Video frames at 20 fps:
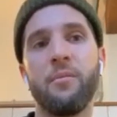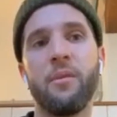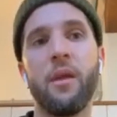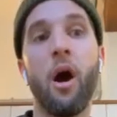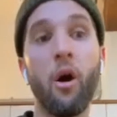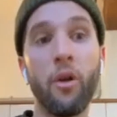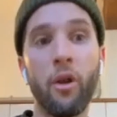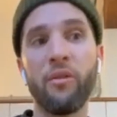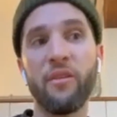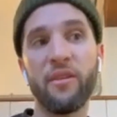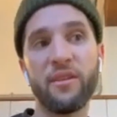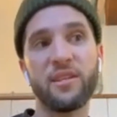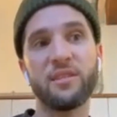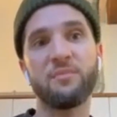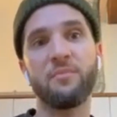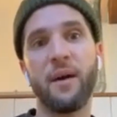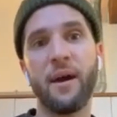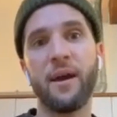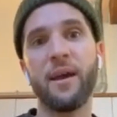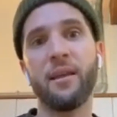oh no, this is
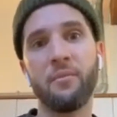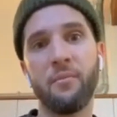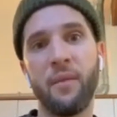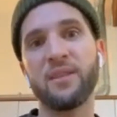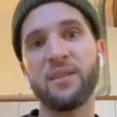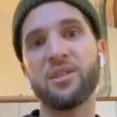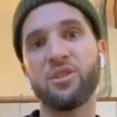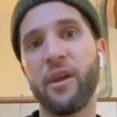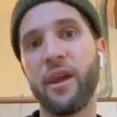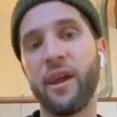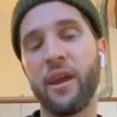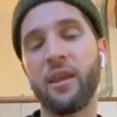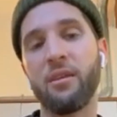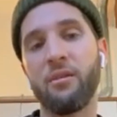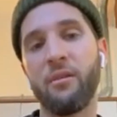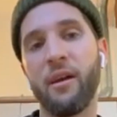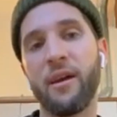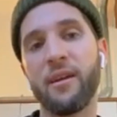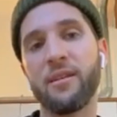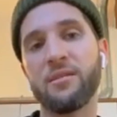my strength,
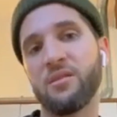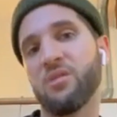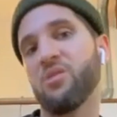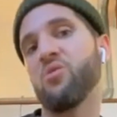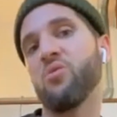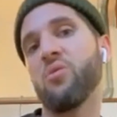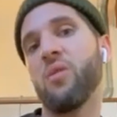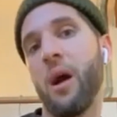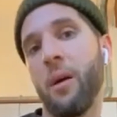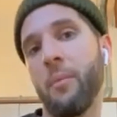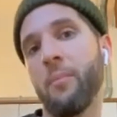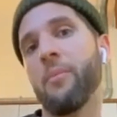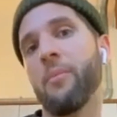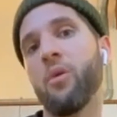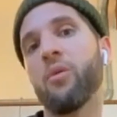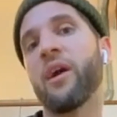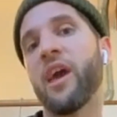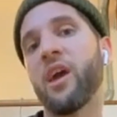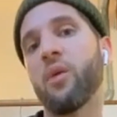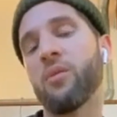right? So I'm
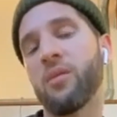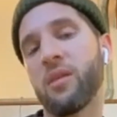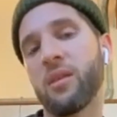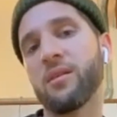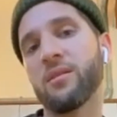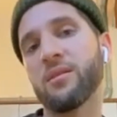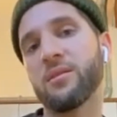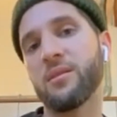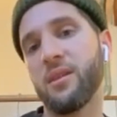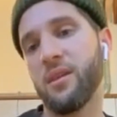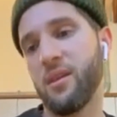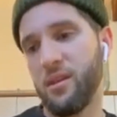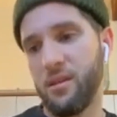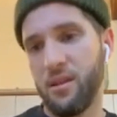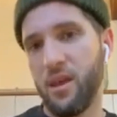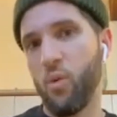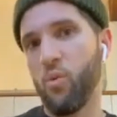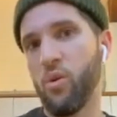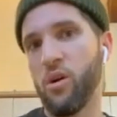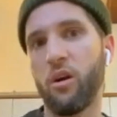okay with this.
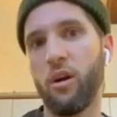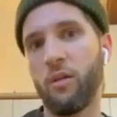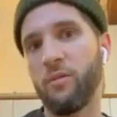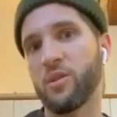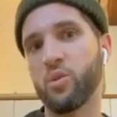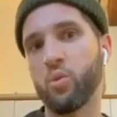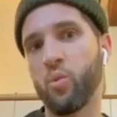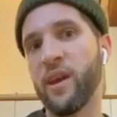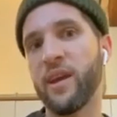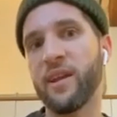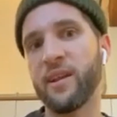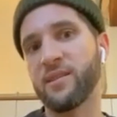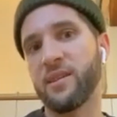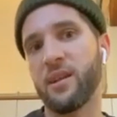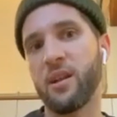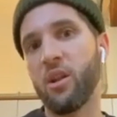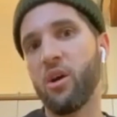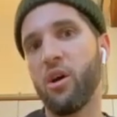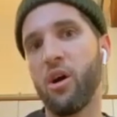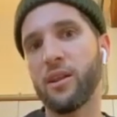They work on this weakness
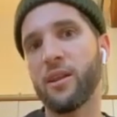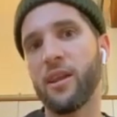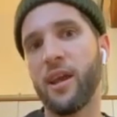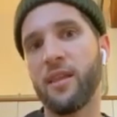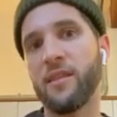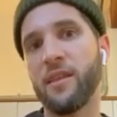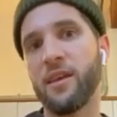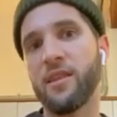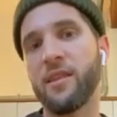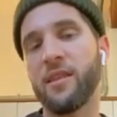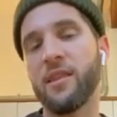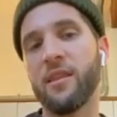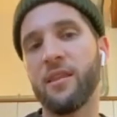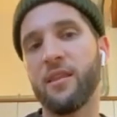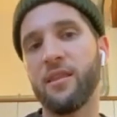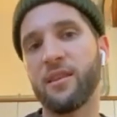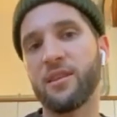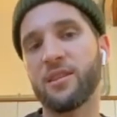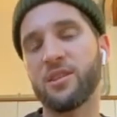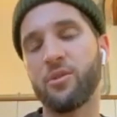a lot, and then
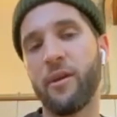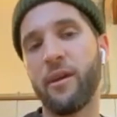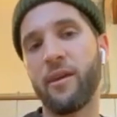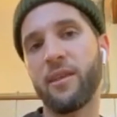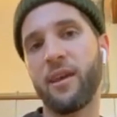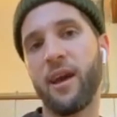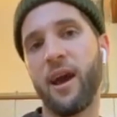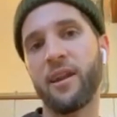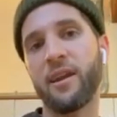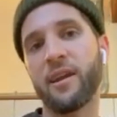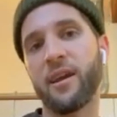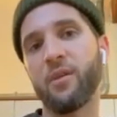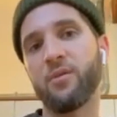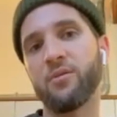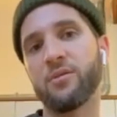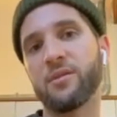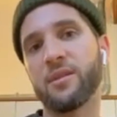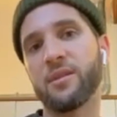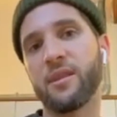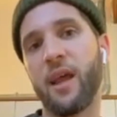the strength kind of
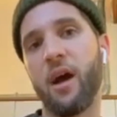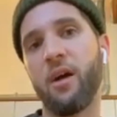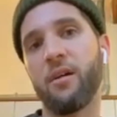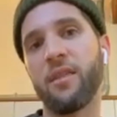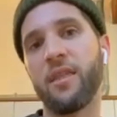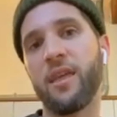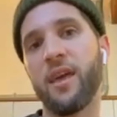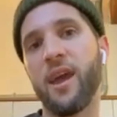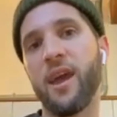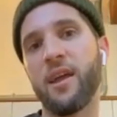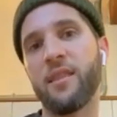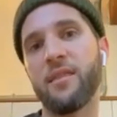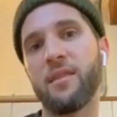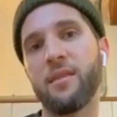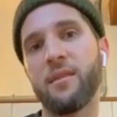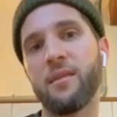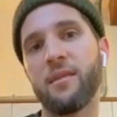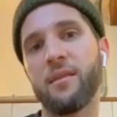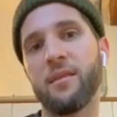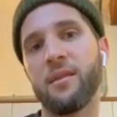goes down there, and
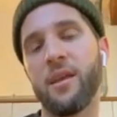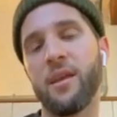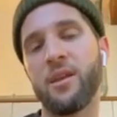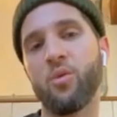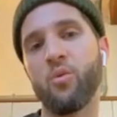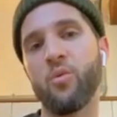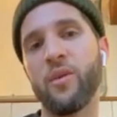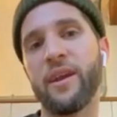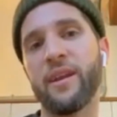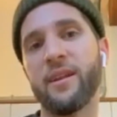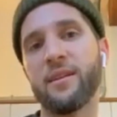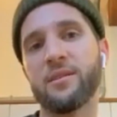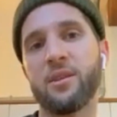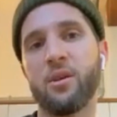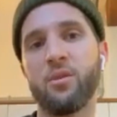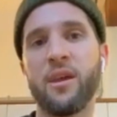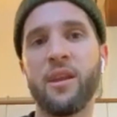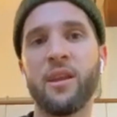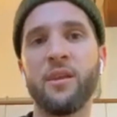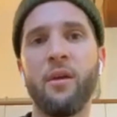then your weakness.
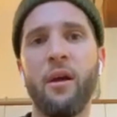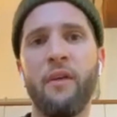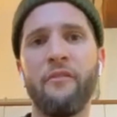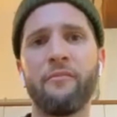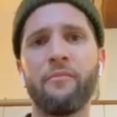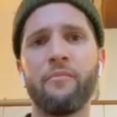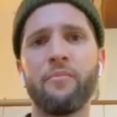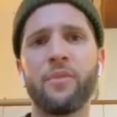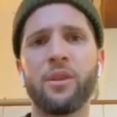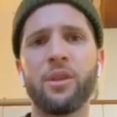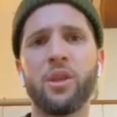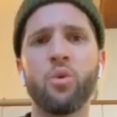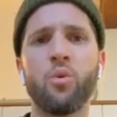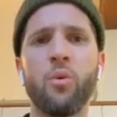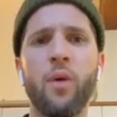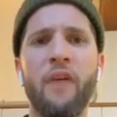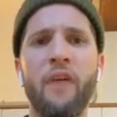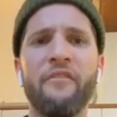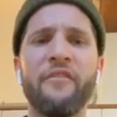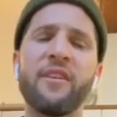So then you have
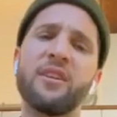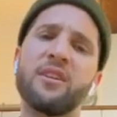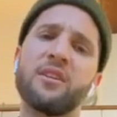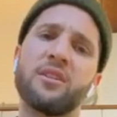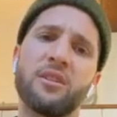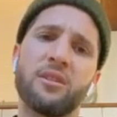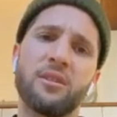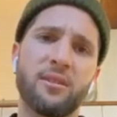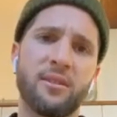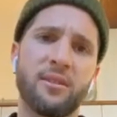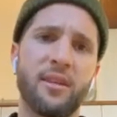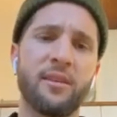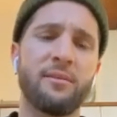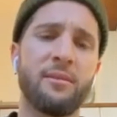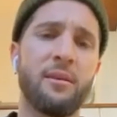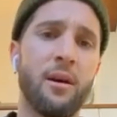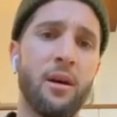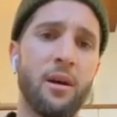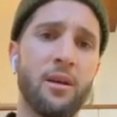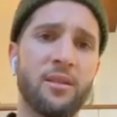2 average
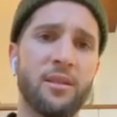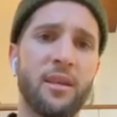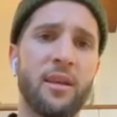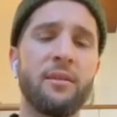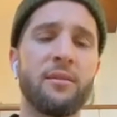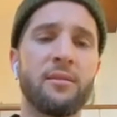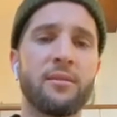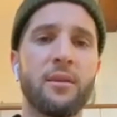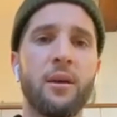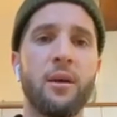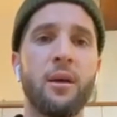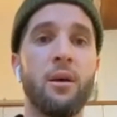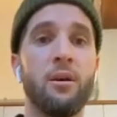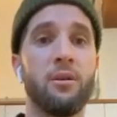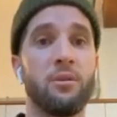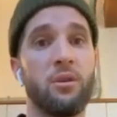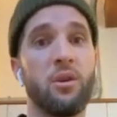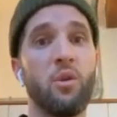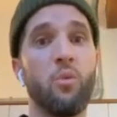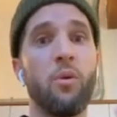skills.
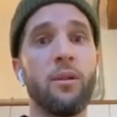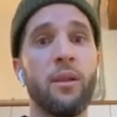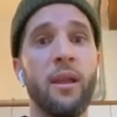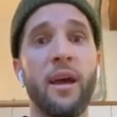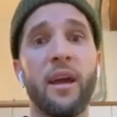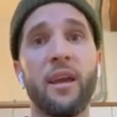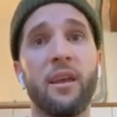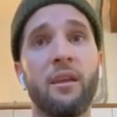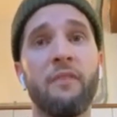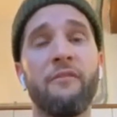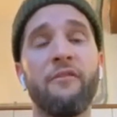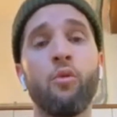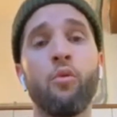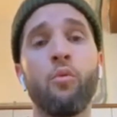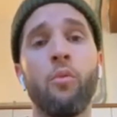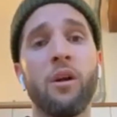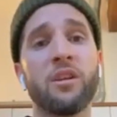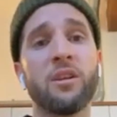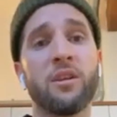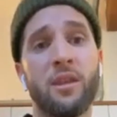So you like, if you
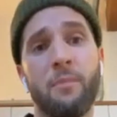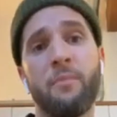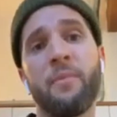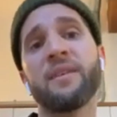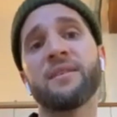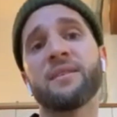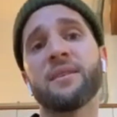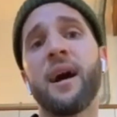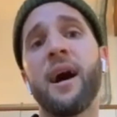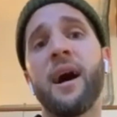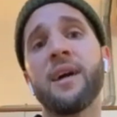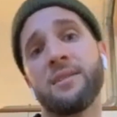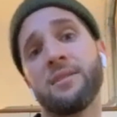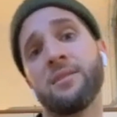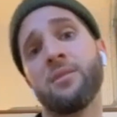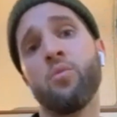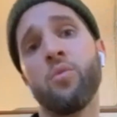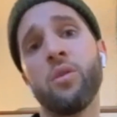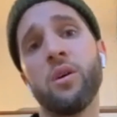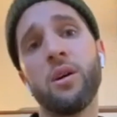watch the best guys
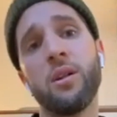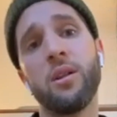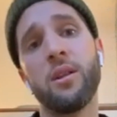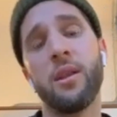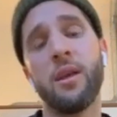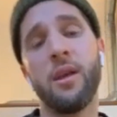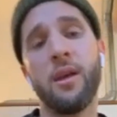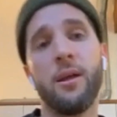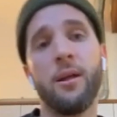in the world,